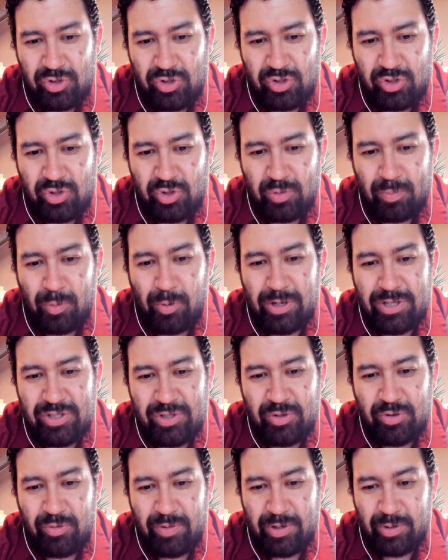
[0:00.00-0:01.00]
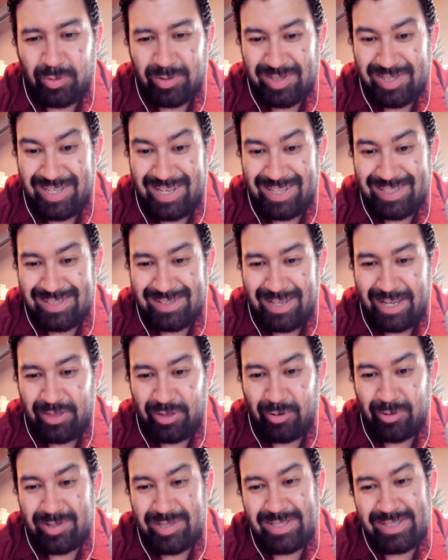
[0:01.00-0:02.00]
2.23 goals against,
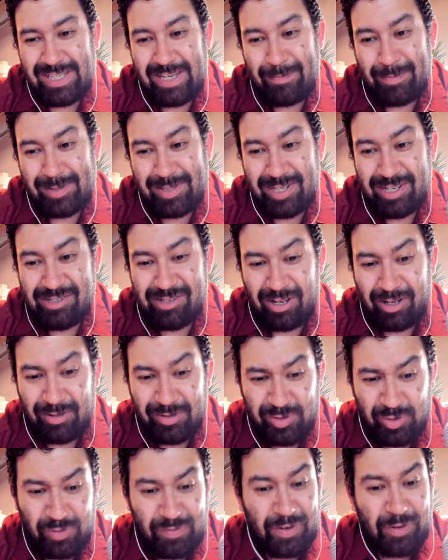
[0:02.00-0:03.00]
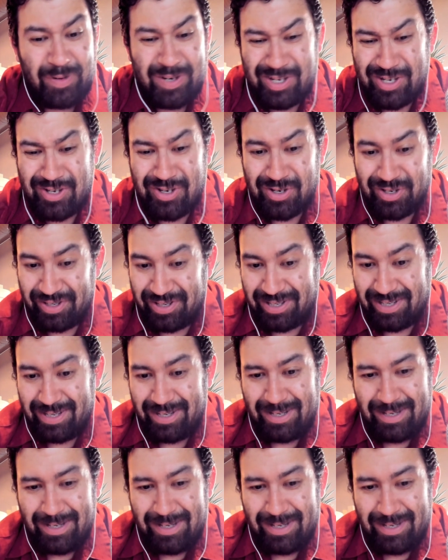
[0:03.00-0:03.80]
913 save percentage, also very good.